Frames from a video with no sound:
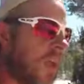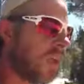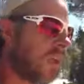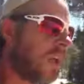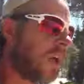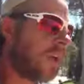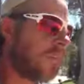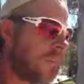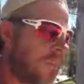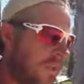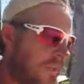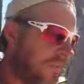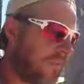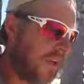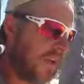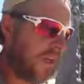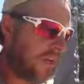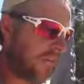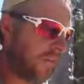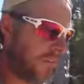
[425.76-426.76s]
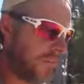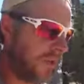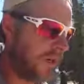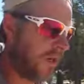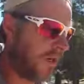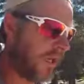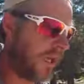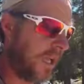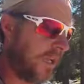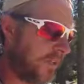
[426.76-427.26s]
Not a big fan of the bear
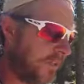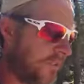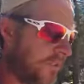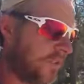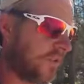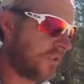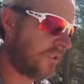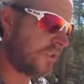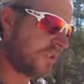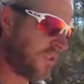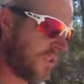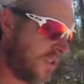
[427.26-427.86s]
canisters.